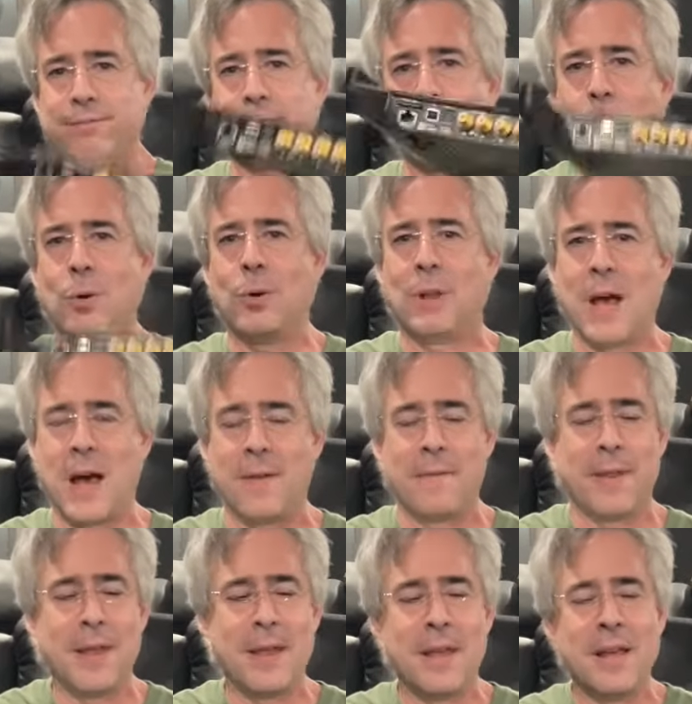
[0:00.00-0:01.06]
a whole lot,
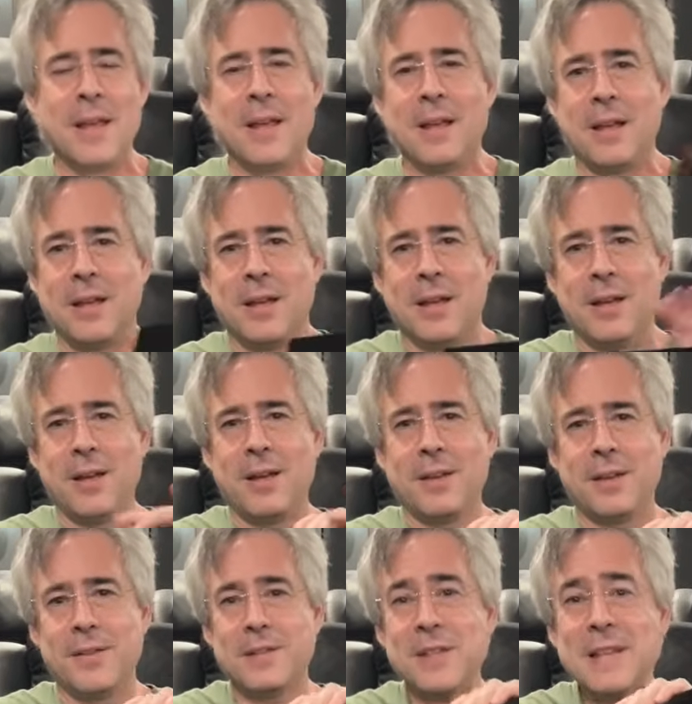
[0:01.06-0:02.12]

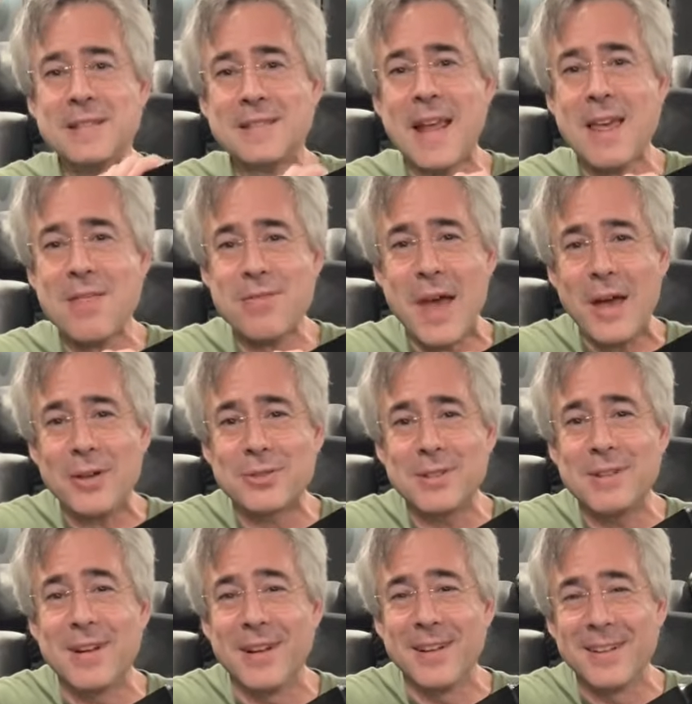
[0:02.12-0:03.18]
this thing's $10,000. This